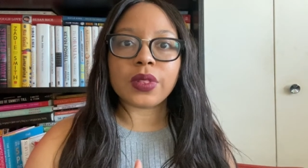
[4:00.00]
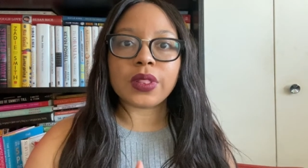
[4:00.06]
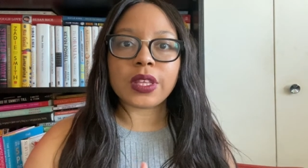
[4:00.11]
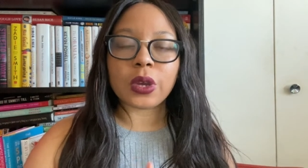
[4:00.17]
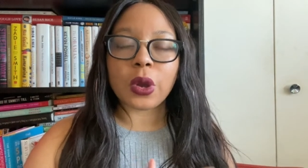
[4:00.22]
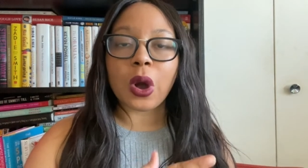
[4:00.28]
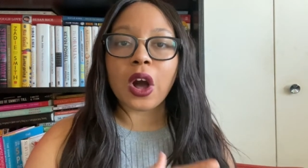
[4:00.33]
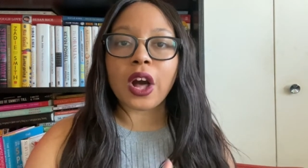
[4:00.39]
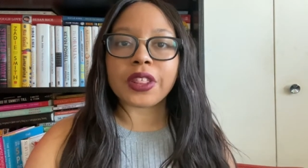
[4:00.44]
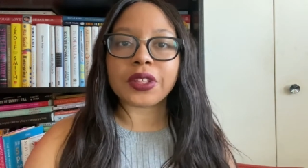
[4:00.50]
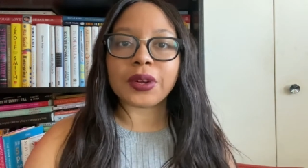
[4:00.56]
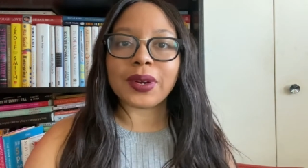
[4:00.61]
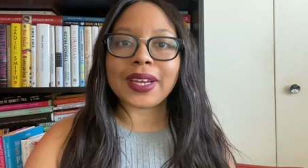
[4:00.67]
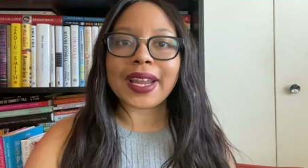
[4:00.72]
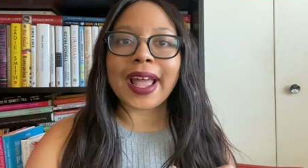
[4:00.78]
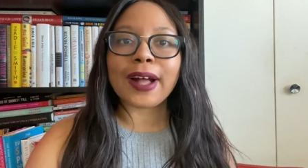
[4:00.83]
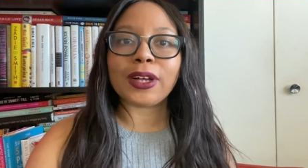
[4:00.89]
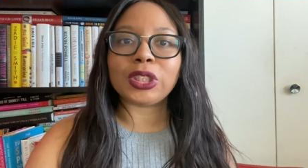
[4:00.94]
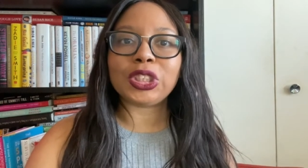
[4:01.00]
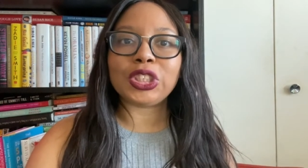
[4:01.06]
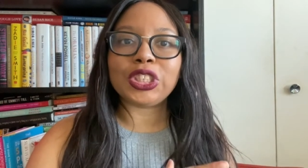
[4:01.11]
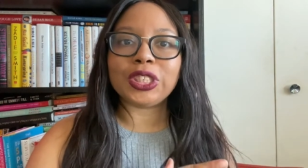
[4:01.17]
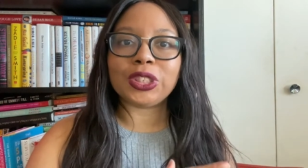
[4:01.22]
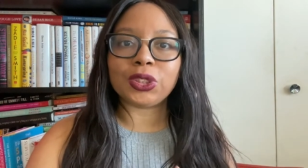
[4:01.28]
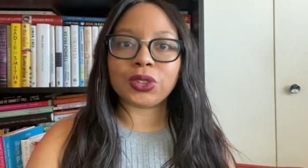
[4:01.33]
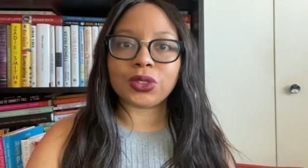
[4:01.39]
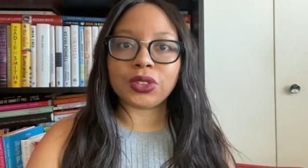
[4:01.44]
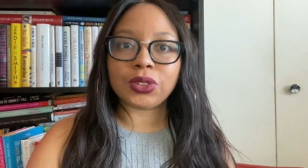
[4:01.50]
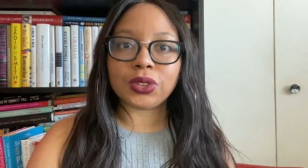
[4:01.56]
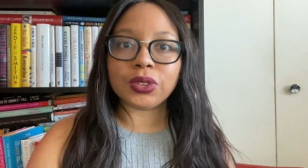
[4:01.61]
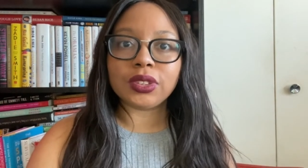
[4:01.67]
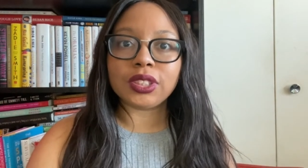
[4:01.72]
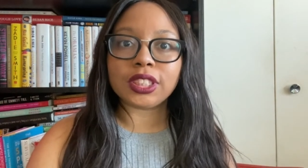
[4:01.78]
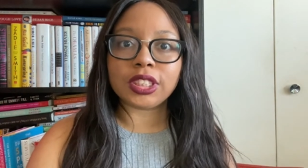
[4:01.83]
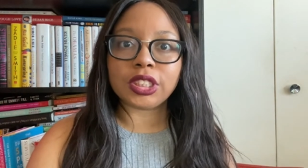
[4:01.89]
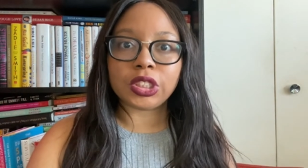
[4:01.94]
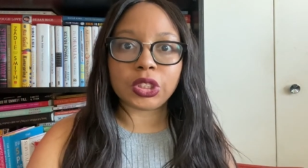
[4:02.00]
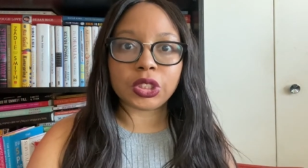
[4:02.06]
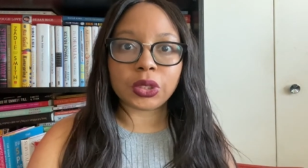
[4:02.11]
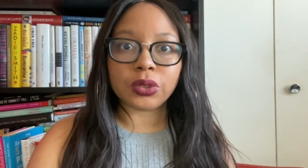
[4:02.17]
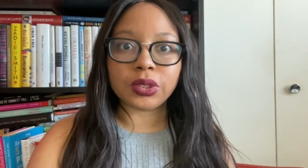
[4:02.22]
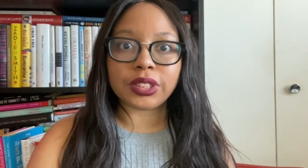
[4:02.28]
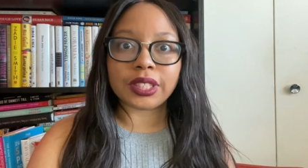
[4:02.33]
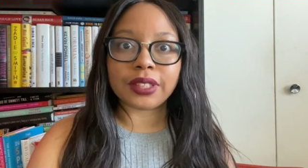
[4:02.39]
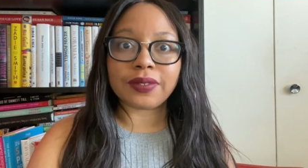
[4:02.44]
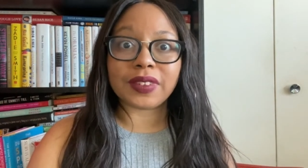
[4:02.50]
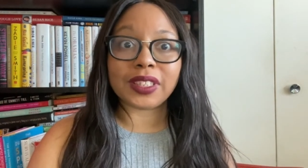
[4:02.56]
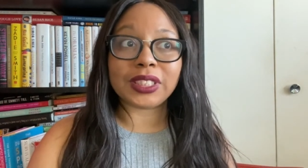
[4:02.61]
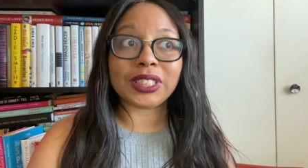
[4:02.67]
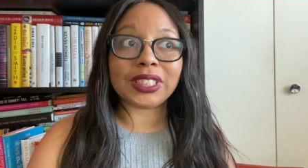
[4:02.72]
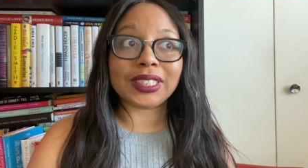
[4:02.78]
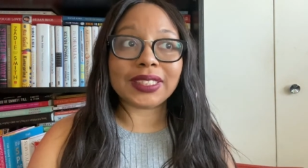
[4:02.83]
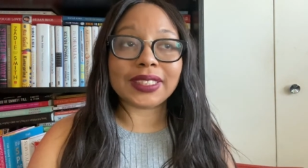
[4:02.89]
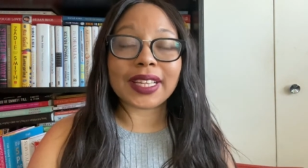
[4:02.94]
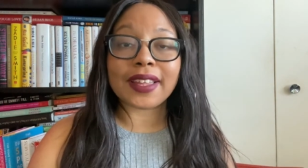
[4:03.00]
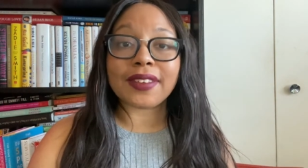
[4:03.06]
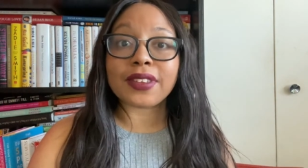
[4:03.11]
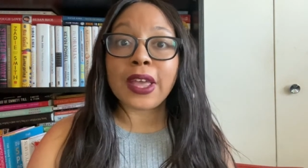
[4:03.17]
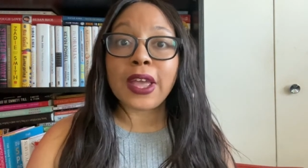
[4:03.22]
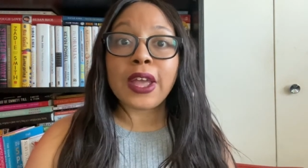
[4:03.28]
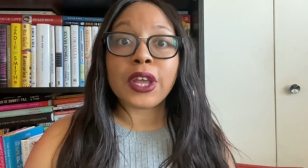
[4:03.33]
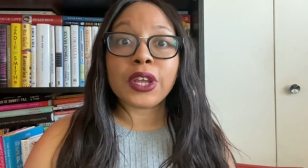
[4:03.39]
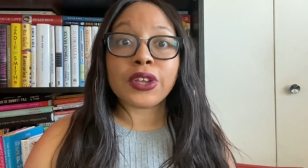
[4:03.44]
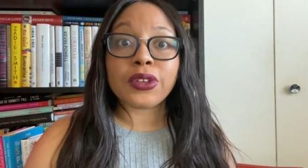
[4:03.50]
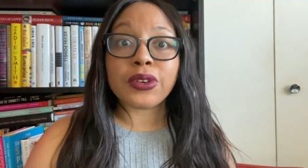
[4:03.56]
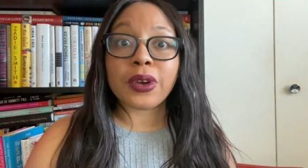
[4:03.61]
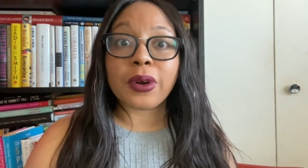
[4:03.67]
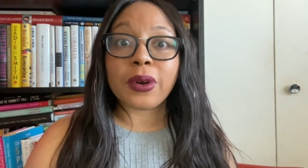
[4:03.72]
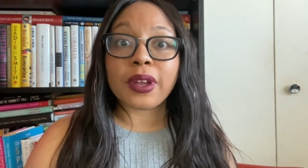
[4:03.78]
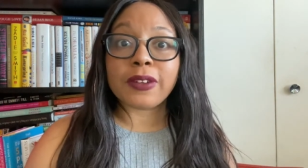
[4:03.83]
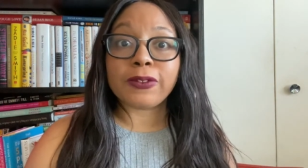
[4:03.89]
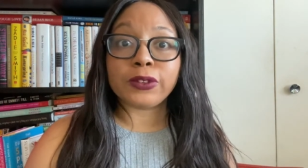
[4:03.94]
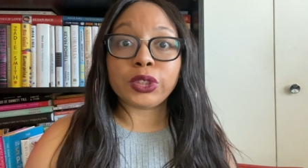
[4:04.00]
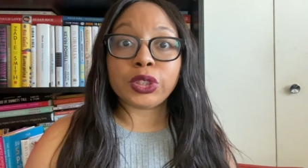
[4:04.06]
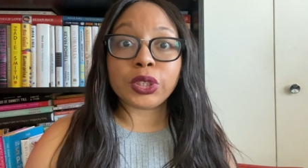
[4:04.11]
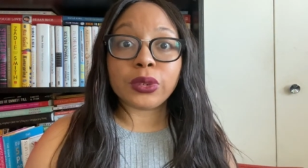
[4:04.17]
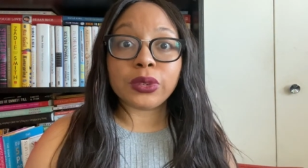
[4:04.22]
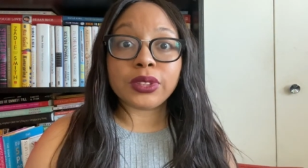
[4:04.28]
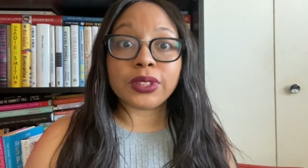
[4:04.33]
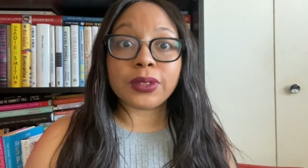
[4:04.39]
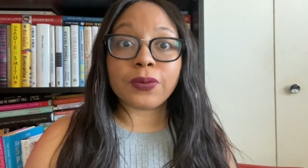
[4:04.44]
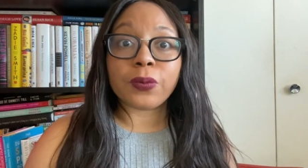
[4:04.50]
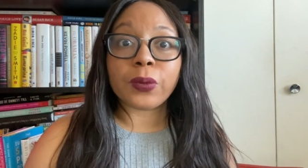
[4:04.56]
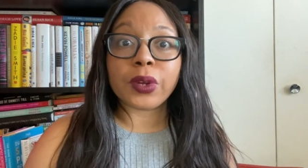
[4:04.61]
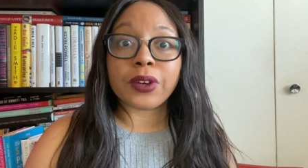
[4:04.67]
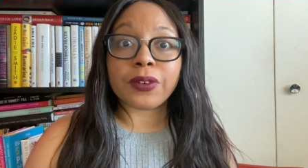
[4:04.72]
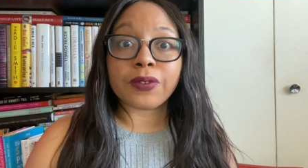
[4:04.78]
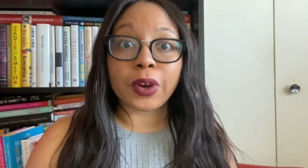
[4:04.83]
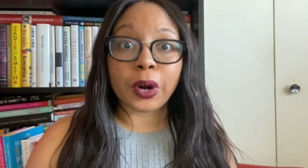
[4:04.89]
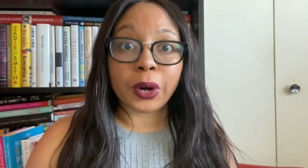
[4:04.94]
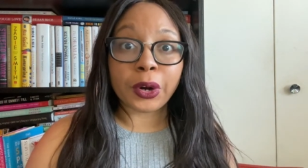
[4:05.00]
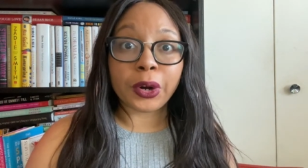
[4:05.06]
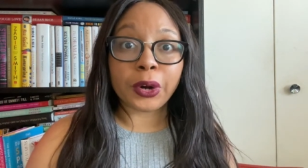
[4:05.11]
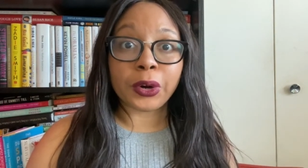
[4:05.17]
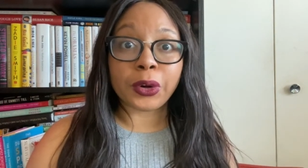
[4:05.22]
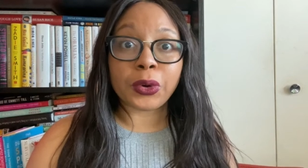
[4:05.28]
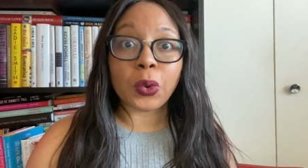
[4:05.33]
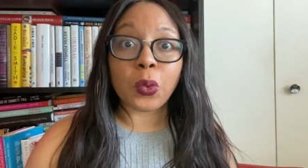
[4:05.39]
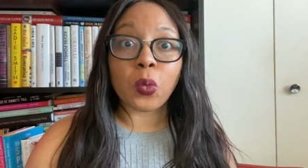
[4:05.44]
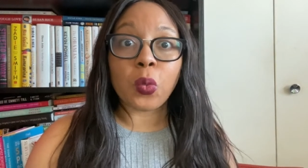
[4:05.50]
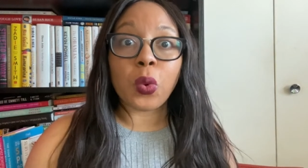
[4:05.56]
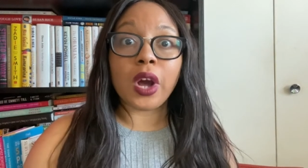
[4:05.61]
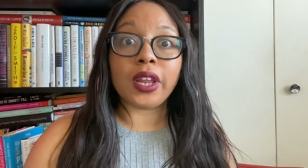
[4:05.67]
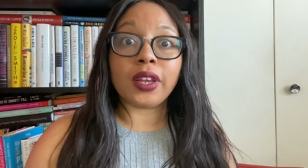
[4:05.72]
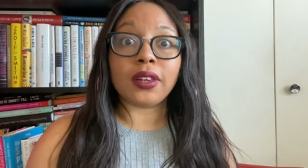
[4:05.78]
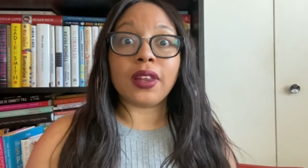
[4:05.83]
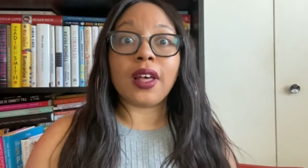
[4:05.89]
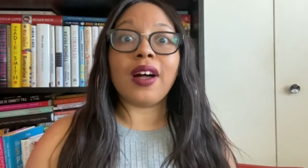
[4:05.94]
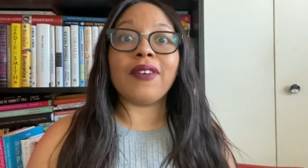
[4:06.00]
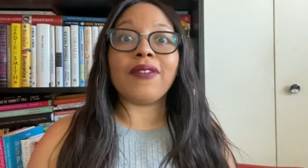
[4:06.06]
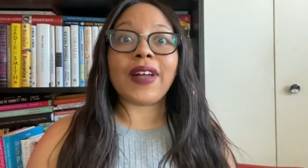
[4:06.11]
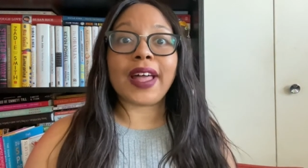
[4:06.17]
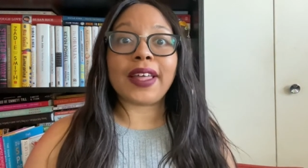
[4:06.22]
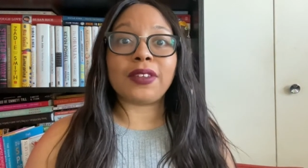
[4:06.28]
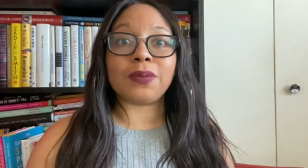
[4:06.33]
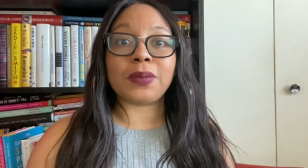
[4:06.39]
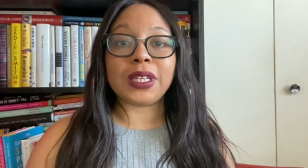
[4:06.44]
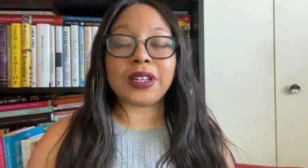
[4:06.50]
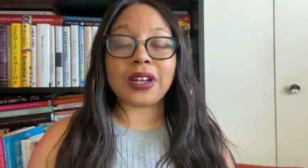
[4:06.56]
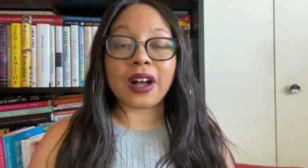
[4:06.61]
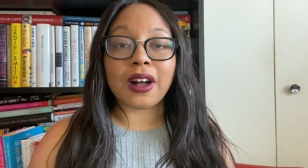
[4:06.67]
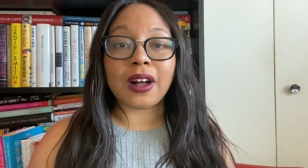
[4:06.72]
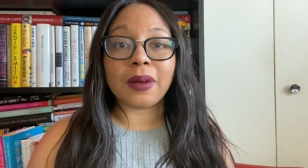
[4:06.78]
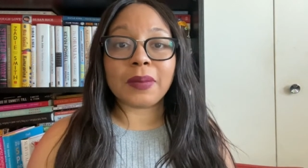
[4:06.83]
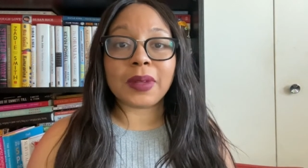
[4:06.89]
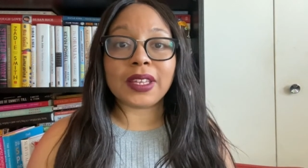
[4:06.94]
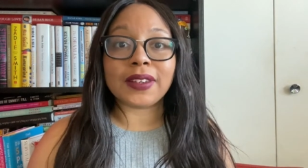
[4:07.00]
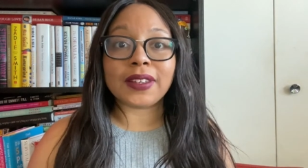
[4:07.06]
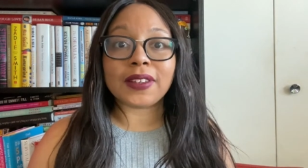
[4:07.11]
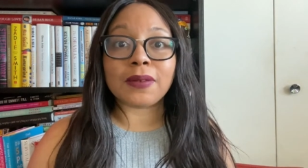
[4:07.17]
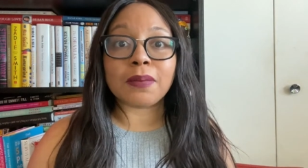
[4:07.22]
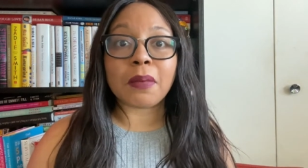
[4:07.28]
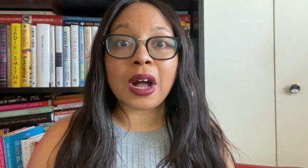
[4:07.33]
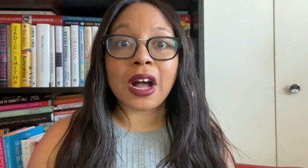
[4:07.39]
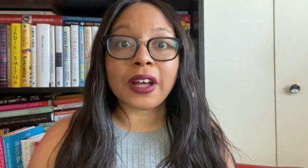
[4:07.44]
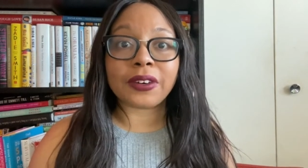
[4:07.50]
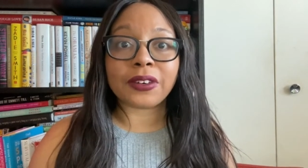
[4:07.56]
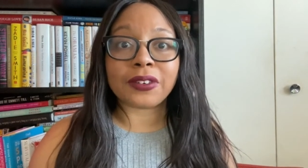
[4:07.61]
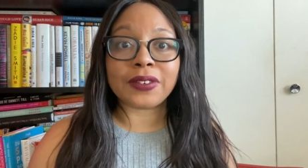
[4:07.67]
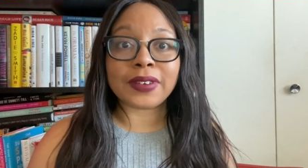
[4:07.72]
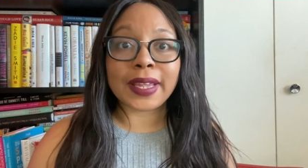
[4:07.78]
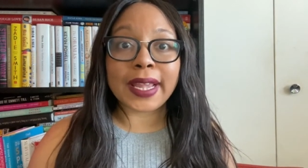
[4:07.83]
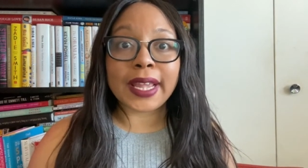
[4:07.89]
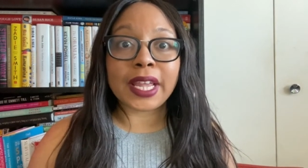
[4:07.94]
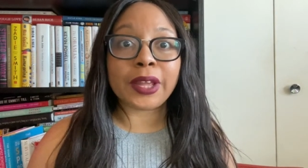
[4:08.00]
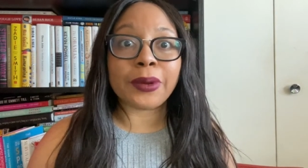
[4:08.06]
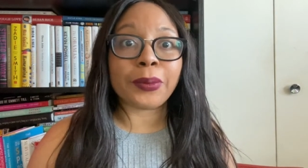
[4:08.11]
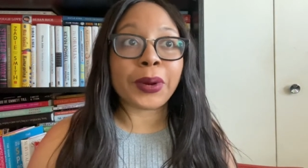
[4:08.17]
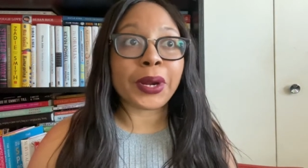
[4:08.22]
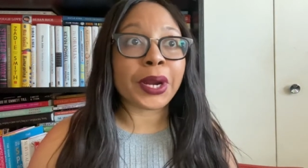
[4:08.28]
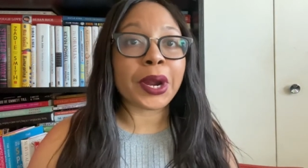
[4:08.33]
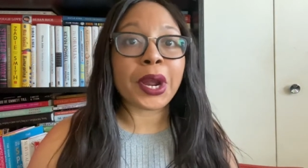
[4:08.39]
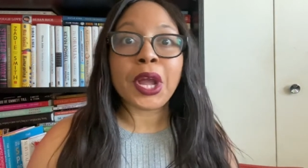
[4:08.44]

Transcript: the author and how she introduces Joseph is she says, you know, if Joseph would have heard what love has become in this modern day where,